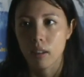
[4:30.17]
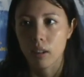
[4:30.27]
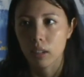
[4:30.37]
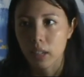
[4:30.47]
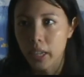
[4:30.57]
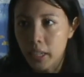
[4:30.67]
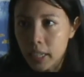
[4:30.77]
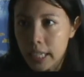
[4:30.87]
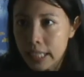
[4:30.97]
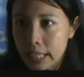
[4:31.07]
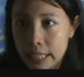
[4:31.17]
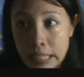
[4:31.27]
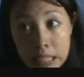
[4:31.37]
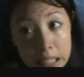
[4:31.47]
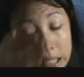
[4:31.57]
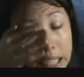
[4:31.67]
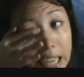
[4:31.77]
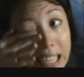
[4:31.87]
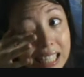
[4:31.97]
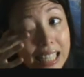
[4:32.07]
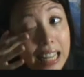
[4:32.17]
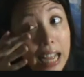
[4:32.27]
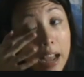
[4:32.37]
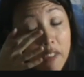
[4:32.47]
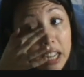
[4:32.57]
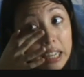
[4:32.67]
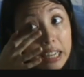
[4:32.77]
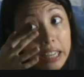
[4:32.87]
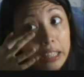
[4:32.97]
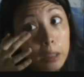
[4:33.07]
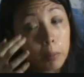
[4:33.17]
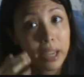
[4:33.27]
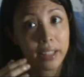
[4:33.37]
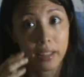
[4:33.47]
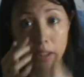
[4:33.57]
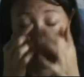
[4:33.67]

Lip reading: All clean. I still have a little bit